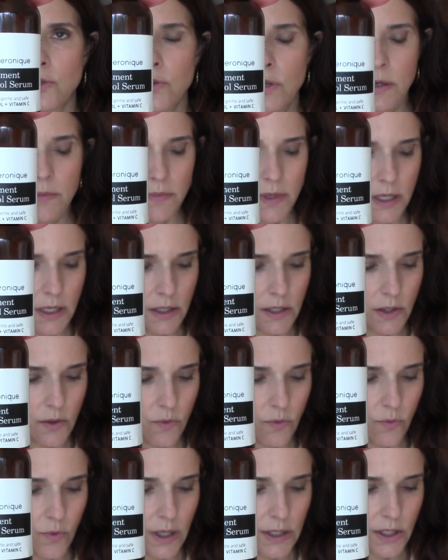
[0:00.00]
Treatment
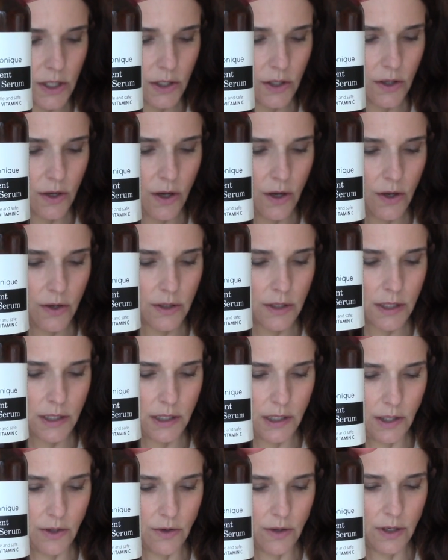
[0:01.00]
Retinol
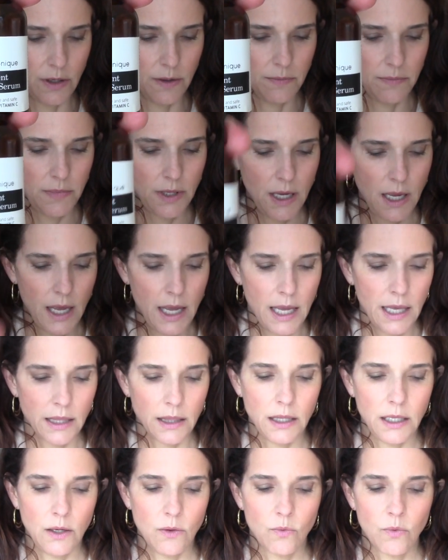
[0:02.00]
Serum.
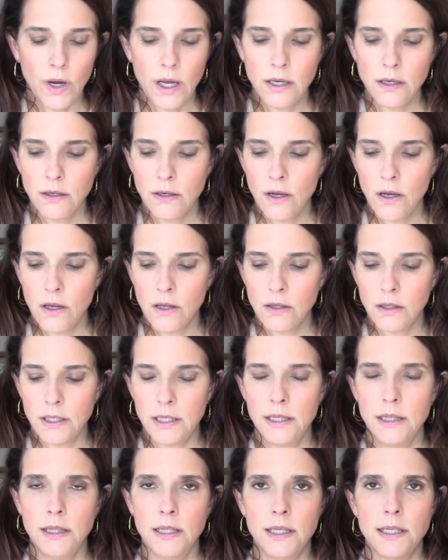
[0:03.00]
The retinol
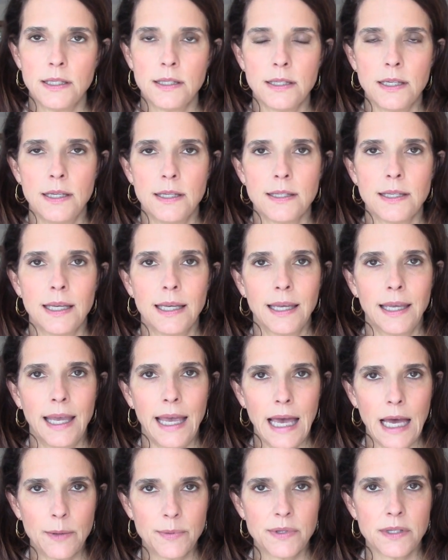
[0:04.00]
in this is
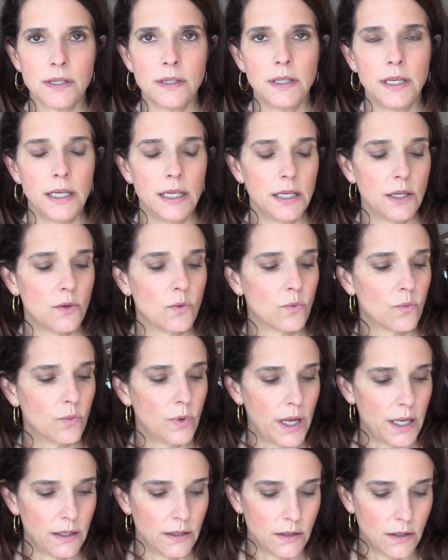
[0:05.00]
encapsulated
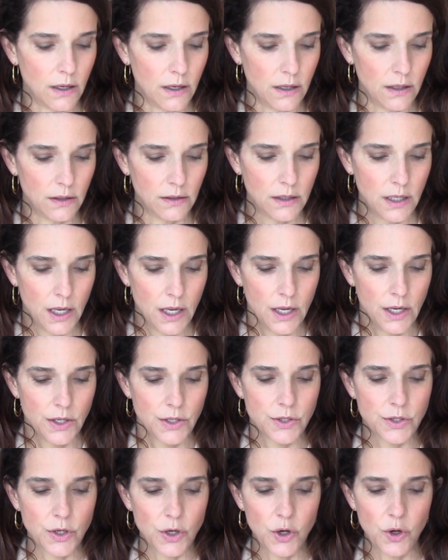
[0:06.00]
retinol.
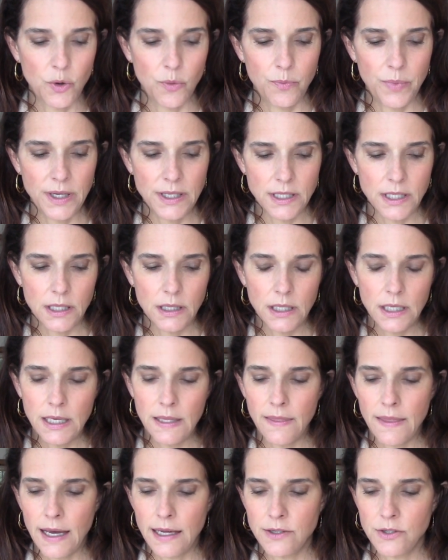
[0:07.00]
So
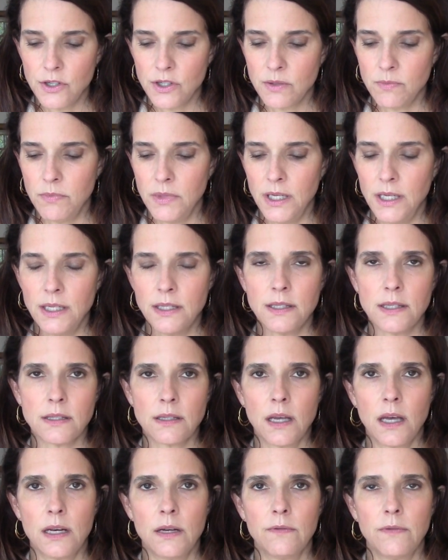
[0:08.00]
basically that just means it's
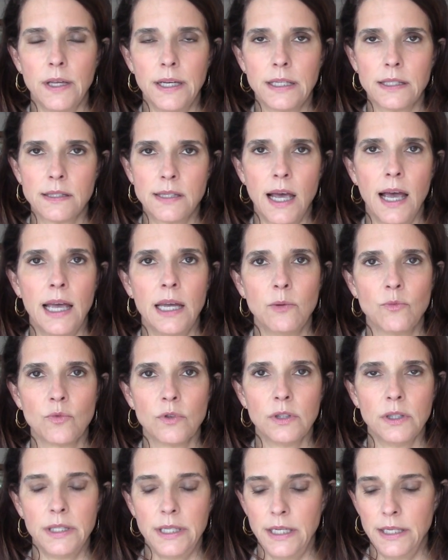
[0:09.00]
kind of like time
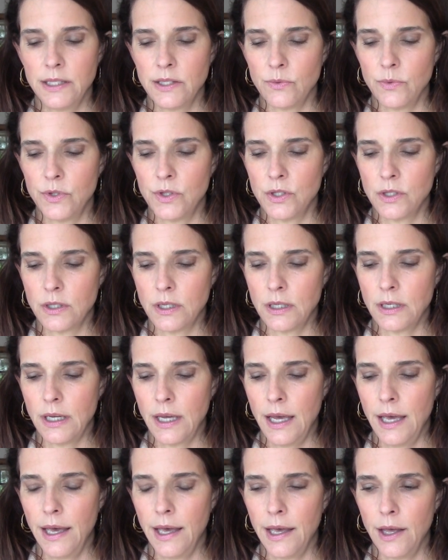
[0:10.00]
release, which is gonna
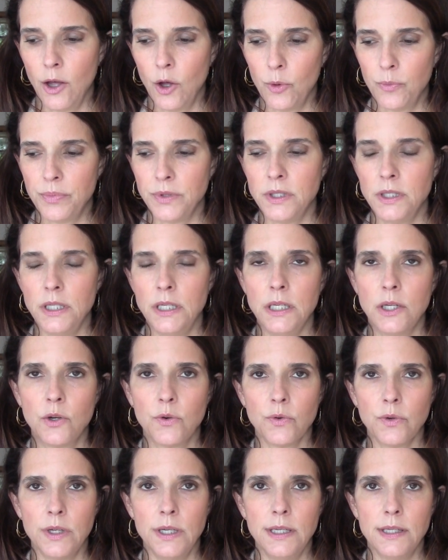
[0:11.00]
help
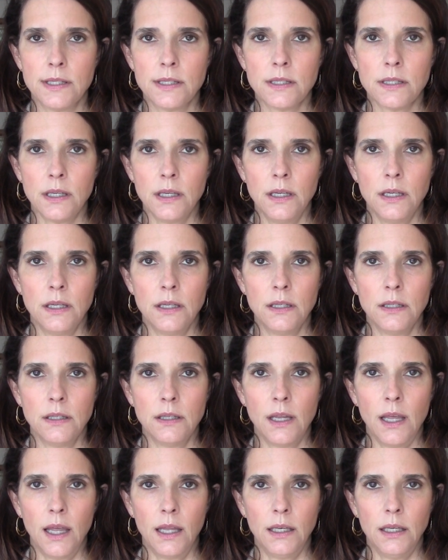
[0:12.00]
decrease
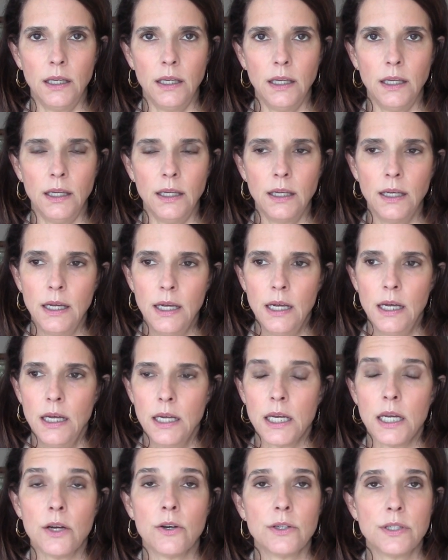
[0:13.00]
in any
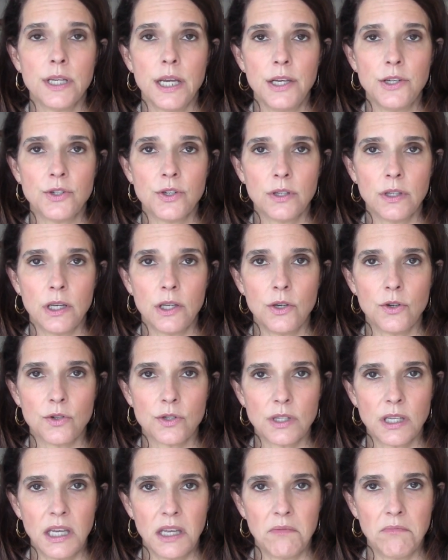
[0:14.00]
irritation that your
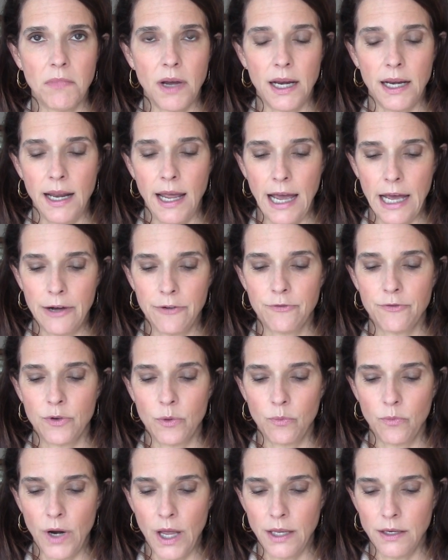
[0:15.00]
skin might have
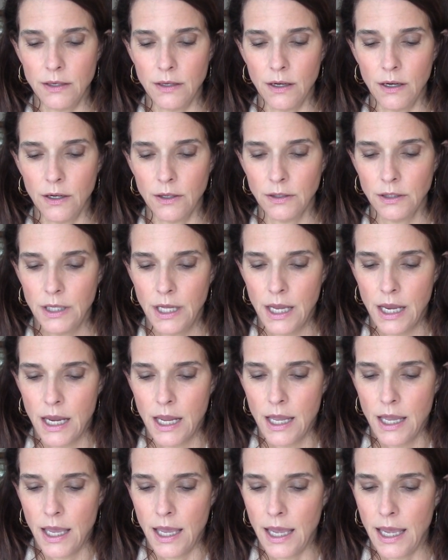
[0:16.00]
from retinol.
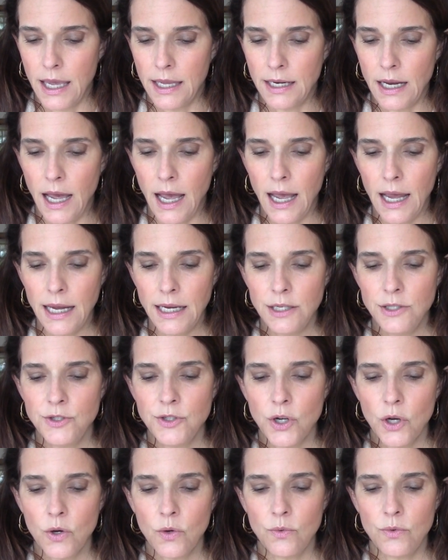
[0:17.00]
And I
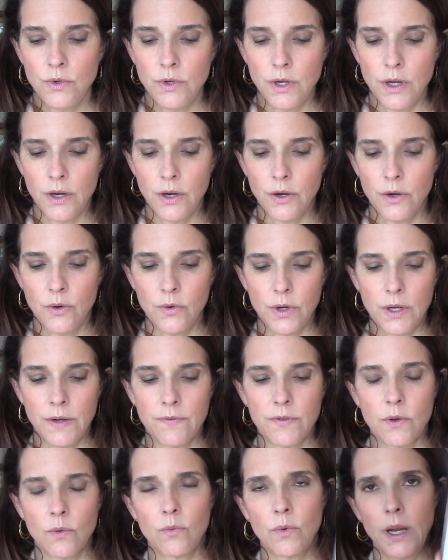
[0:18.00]
don't know
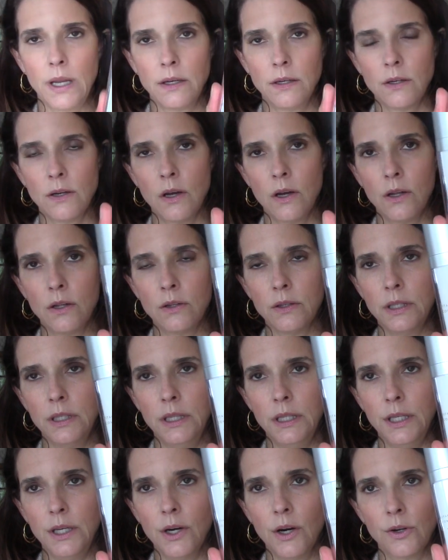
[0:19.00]
if the retinol
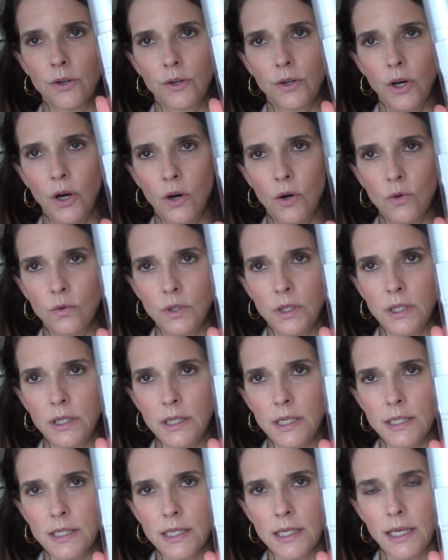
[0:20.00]
in the Arcona
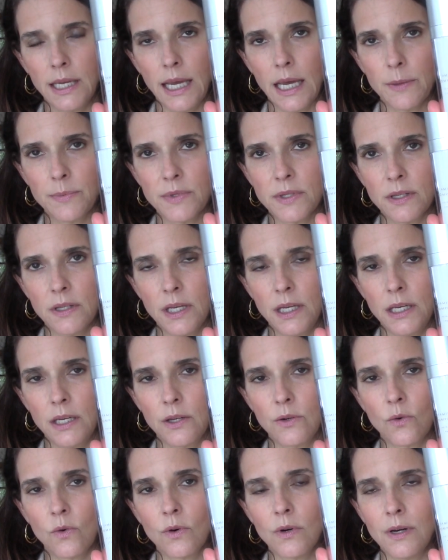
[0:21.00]
is
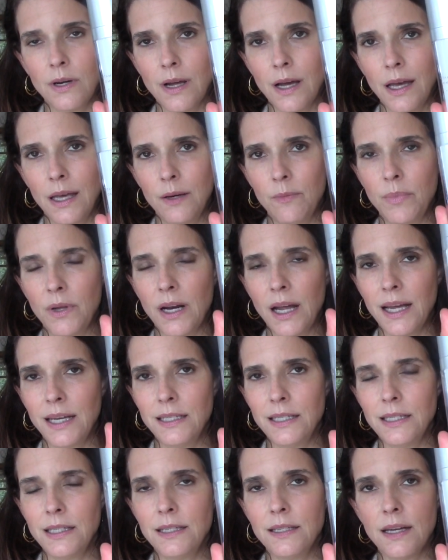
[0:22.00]
encapsulated or not, but I
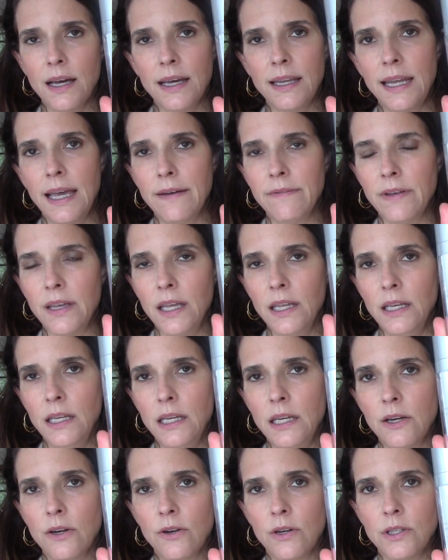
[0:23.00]
did not have
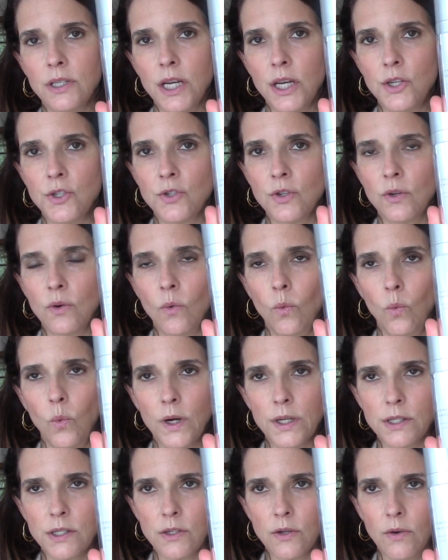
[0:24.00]
any irritation
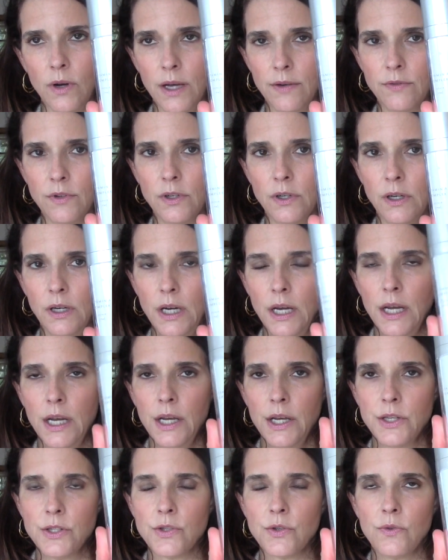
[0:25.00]
whatsoever.
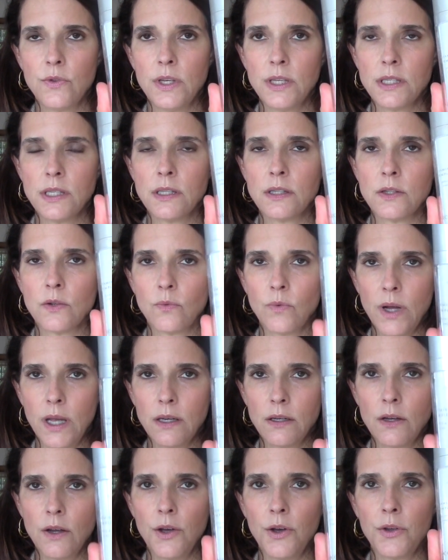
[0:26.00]
So this is the
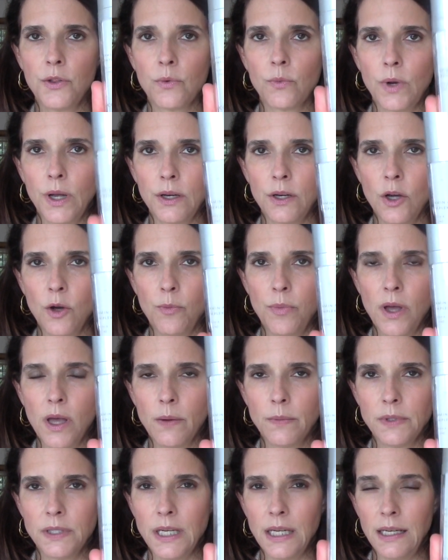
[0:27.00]
retinol, the retinol
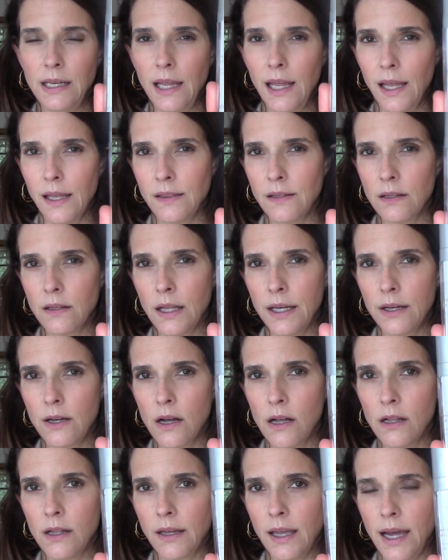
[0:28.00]
palmitate, and the
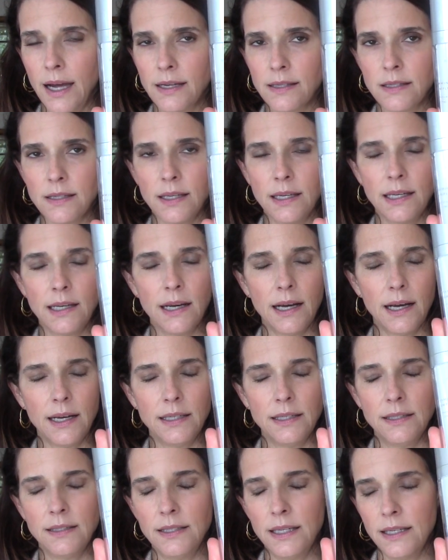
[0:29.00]
glycolic acid. I
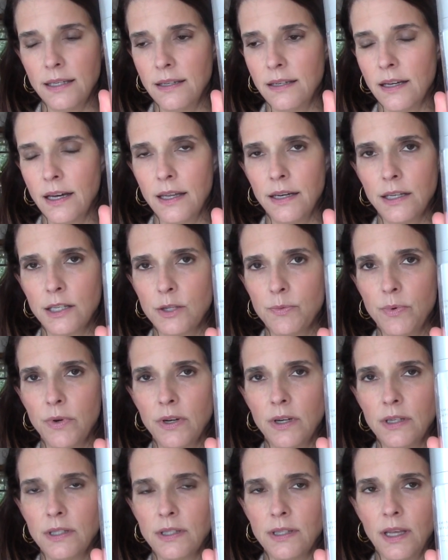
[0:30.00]
did not
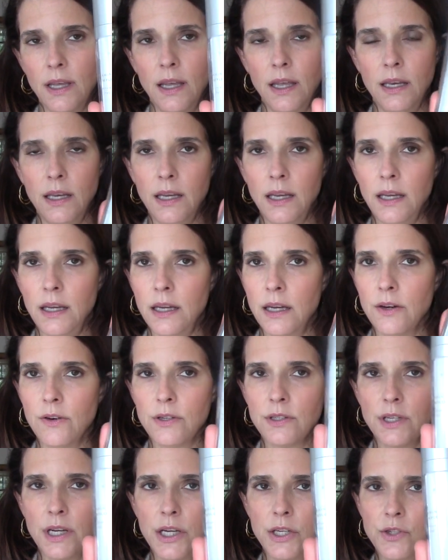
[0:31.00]
experience any
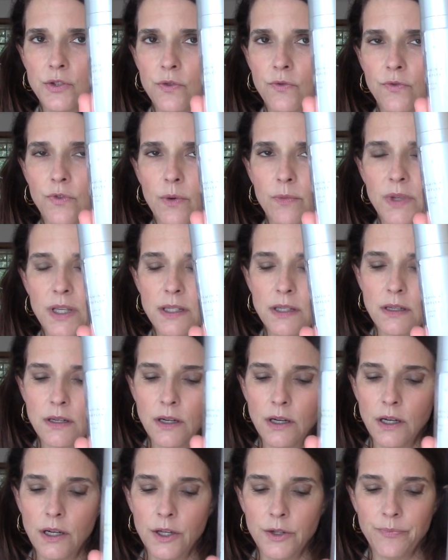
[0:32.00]
irritation from this at
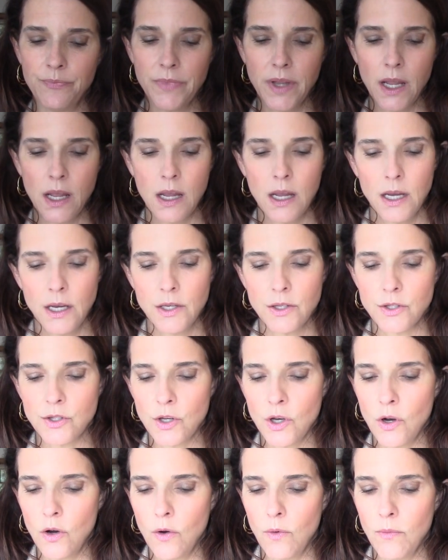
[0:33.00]
all.
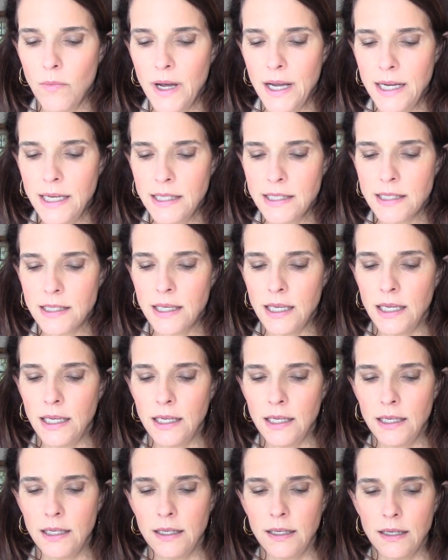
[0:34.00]
So my
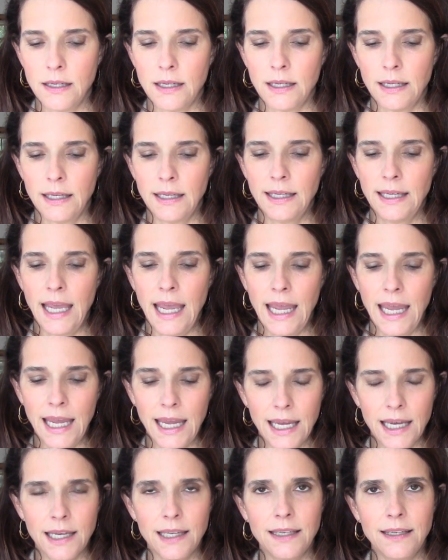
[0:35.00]
skin
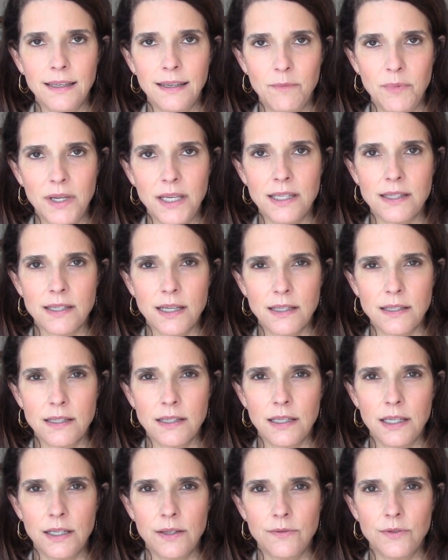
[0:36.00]
can be
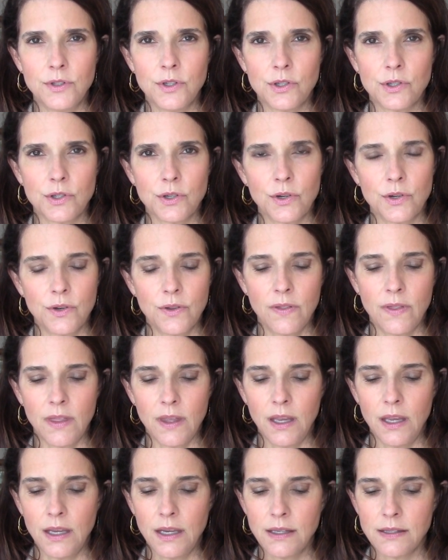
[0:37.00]
sensitive to certain
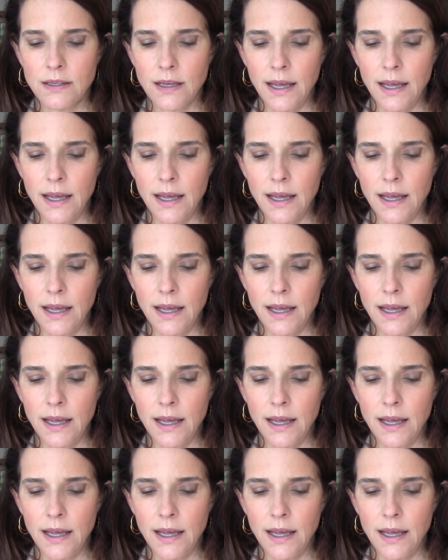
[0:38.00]
things.